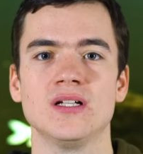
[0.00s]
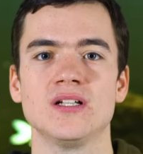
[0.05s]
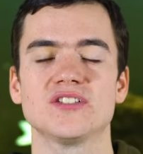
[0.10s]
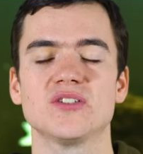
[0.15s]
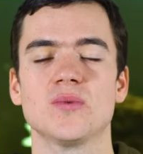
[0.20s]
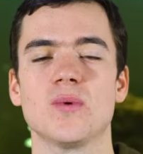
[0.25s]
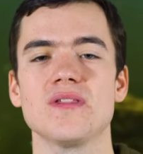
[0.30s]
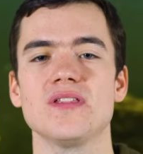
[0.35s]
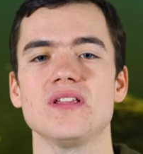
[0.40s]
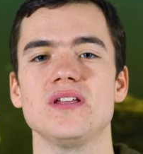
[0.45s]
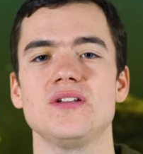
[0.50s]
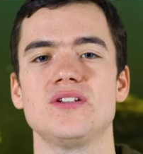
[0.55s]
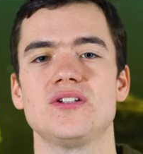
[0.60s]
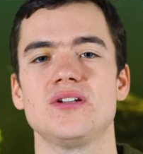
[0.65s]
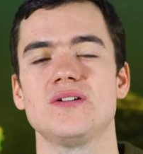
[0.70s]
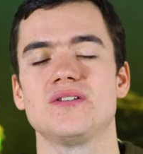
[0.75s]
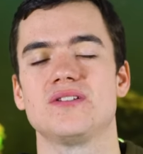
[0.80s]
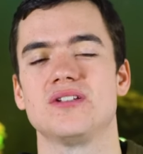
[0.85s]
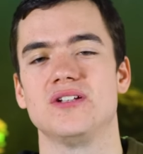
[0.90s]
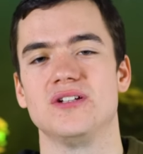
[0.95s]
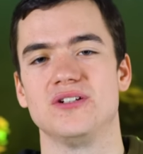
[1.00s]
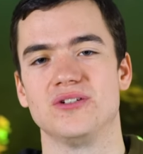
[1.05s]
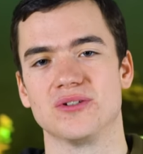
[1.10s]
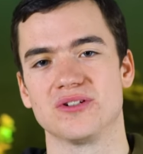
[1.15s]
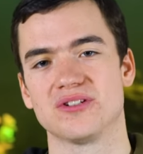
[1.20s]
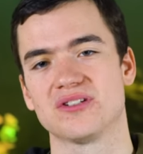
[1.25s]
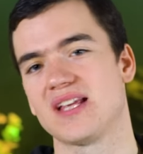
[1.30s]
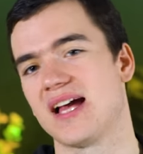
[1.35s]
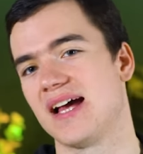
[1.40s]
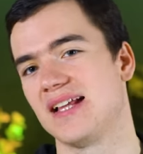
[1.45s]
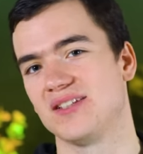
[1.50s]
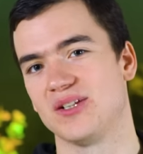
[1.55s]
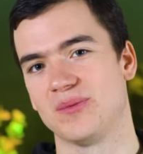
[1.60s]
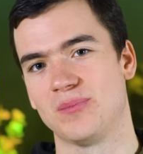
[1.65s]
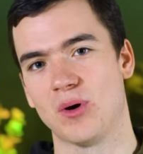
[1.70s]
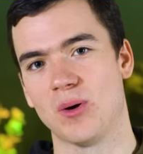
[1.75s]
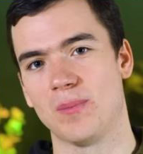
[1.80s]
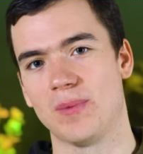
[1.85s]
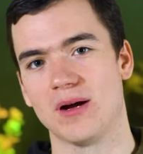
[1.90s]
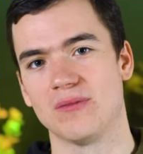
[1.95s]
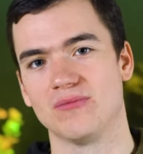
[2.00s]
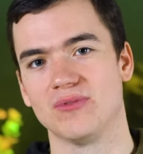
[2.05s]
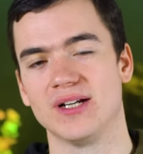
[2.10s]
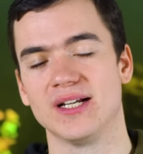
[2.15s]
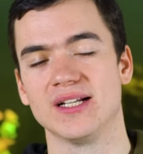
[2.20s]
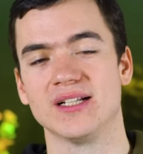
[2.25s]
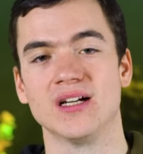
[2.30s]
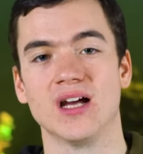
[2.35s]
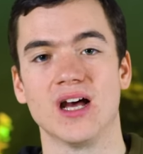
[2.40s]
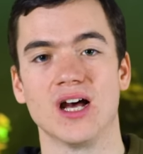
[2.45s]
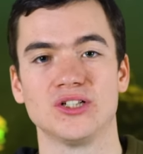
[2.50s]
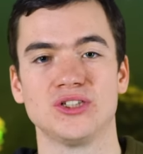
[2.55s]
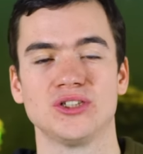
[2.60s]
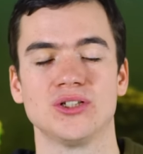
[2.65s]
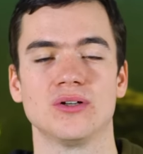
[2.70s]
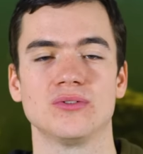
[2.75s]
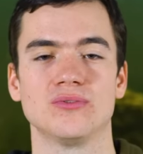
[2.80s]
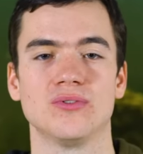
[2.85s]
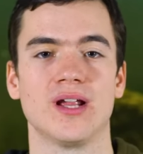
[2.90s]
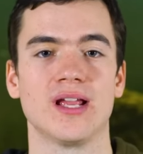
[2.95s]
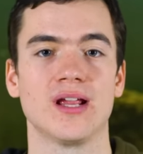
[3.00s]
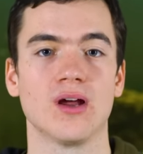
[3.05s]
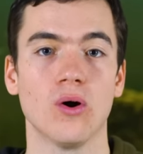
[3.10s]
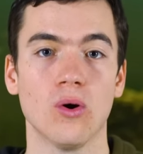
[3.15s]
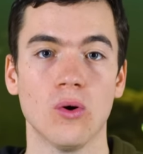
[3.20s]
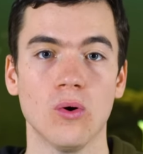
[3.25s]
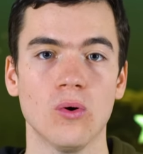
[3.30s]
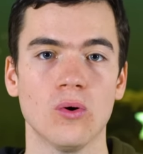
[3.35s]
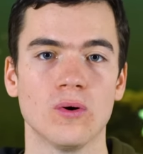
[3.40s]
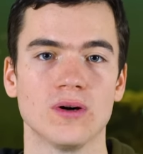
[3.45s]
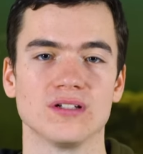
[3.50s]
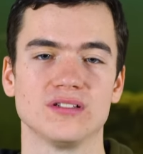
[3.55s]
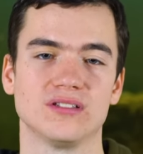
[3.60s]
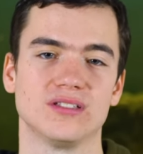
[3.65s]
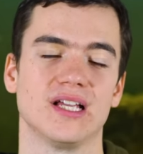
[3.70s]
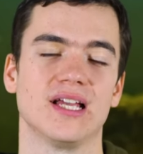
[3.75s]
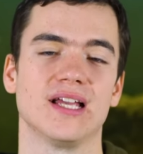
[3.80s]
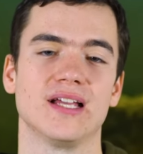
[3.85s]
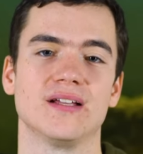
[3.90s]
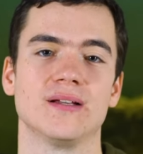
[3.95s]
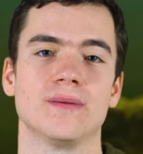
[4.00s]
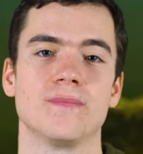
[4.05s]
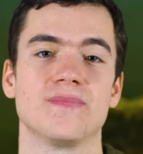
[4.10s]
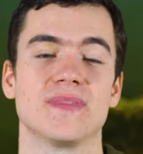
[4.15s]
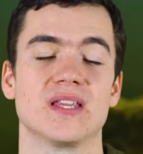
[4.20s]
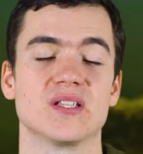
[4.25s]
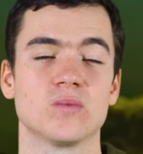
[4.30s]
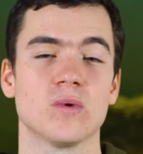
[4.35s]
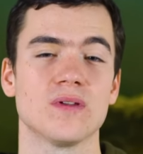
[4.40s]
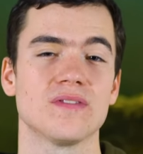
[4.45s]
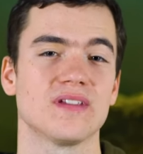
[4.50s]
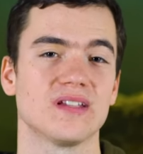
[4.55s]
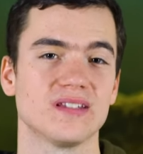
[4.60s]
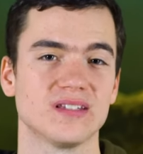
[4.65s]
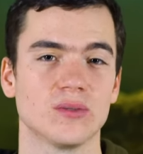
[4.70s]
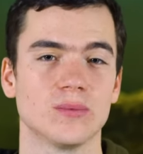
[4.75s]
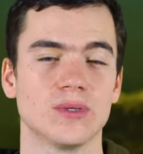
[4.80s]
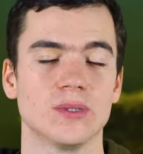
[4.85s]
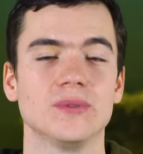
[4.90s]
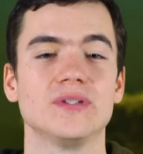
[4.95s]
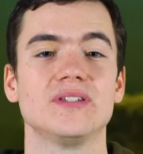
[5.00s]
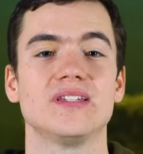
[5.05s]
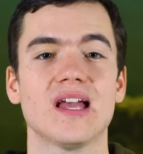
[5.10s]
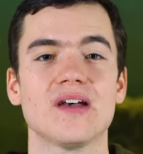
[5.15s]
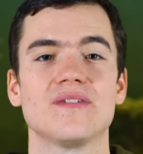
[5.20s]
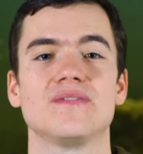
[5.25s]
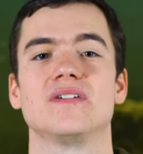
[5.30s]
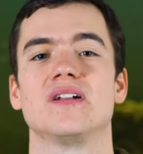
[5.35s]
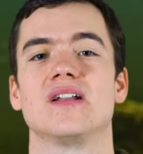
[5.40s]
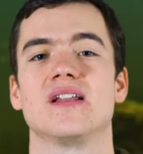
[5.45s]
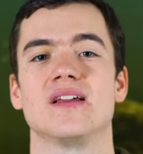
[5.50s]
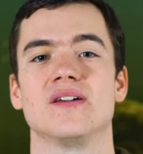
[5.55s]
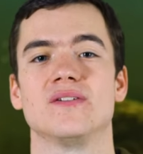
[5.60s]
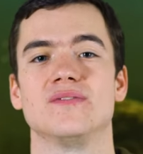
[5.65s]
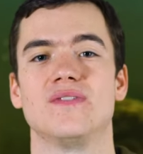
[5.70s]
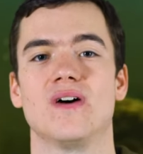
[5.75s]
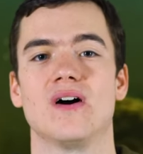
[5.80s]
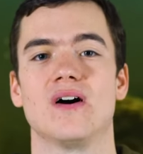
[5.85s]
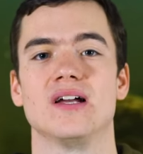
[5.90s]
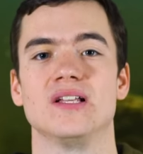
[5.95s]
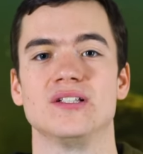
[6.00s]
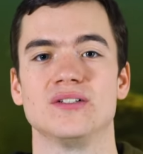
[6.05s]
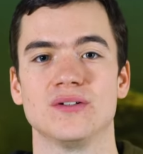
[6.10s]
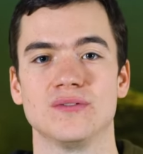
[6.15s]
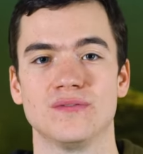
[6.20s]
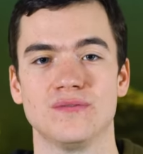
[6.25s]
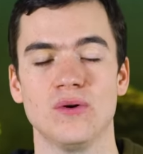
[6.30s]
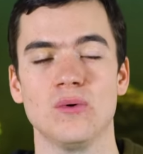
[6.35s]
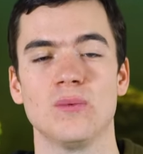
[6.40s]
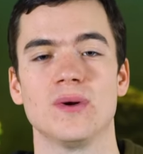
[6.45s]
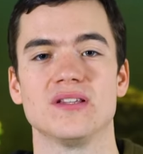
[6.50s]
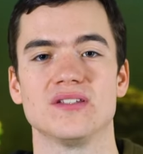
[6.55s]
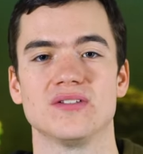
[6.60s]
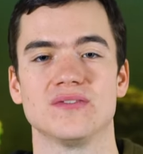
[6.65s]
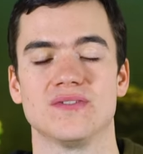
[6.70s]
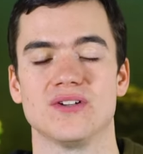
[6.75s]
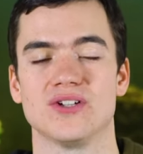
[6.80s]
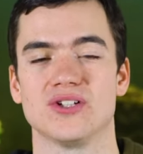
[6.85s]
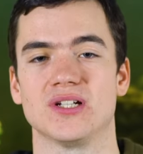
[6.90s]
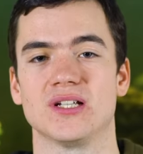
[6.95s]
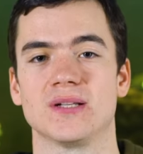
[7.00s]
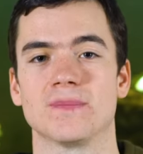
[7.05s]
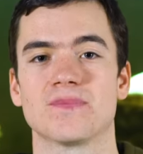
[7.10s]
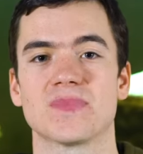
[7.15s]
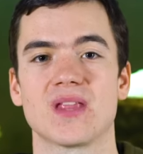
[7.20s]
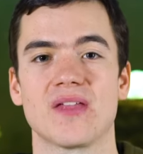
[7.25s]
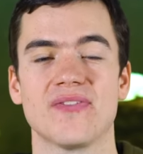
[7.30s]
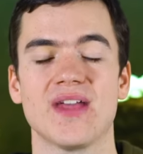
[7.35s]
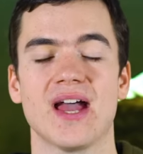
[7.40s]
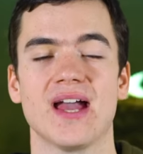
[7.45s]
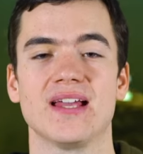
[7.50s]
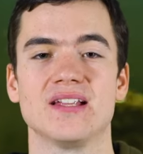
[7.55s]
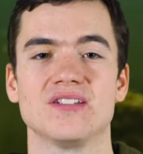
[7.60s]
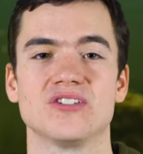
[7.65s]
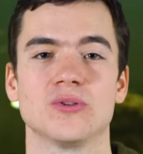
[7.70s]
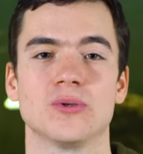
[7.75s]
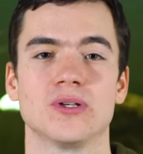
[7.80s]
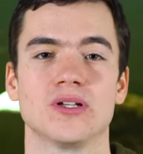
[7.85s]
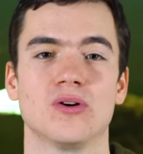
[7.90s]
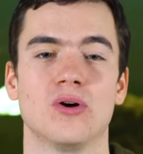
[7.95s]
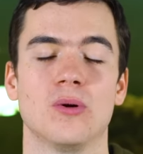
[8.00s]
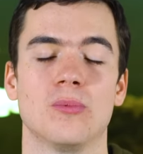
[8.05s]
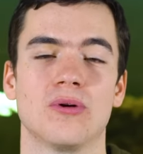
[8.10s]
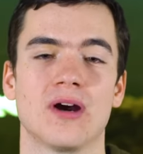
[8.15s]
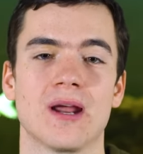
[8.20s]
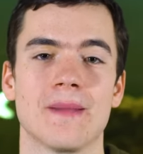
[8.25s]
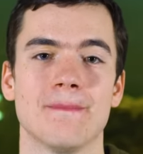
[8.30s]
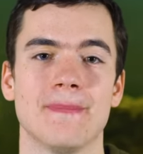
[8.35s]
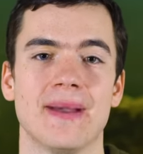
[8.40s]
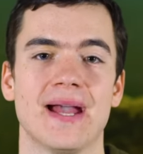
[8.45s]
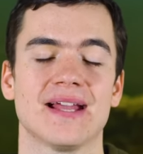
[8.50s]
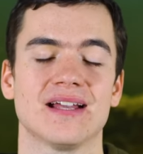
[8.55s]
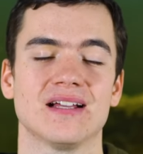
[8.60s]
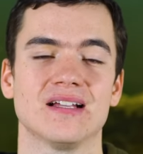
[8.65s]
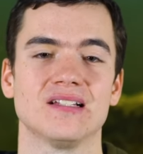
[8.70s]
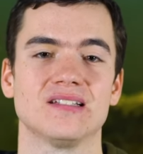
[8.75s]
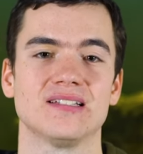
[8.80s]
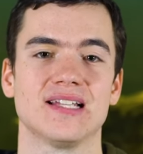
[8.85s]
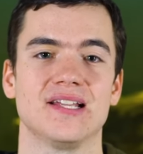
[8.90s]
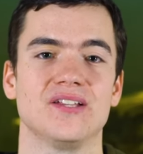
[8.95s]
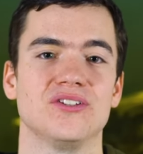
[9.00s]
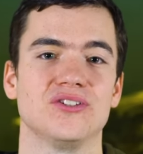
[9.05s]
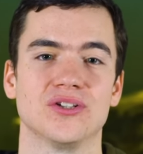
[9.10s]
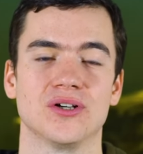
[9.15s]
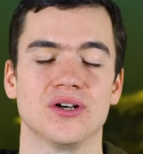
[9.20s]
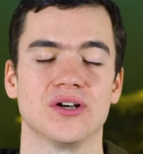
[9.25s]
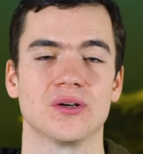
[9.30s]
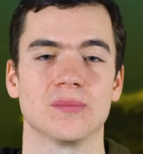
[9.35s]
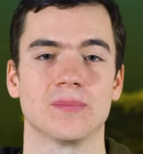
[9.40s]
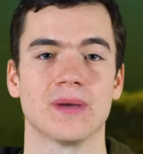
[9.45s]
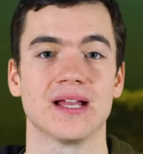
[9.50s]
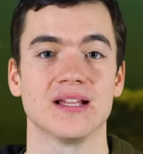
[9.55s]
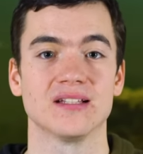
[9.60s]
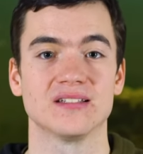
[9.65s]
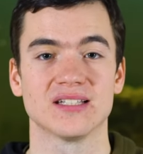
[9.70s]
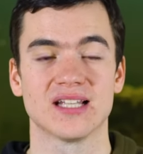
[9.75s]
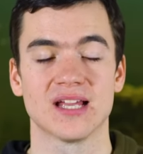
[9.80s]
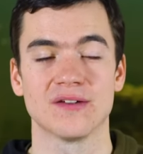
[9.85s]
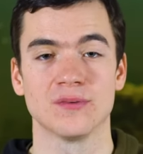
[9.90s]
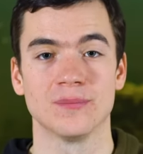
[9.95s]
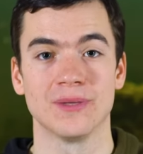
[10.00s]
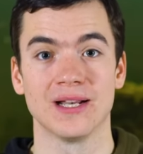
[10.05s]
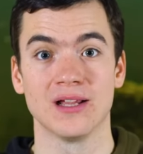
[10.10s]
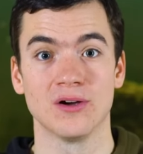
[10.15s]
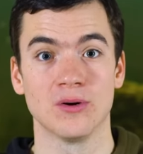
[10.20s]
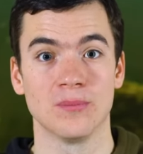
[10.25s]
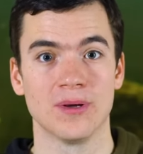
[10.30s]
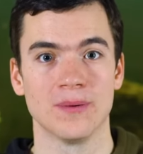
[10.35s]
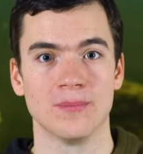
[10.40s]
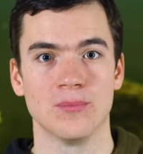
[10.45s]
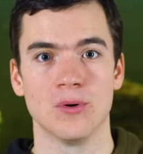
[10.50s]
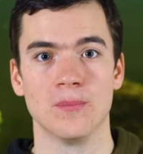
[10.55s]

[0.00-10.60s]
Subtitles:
So whether you choose to use your standard pop-up rig, a chod rig or a Zig, there's one thing that we would definitely advise for winter fishing, and that is to incorporate maggots into your hook bait to give them a little bit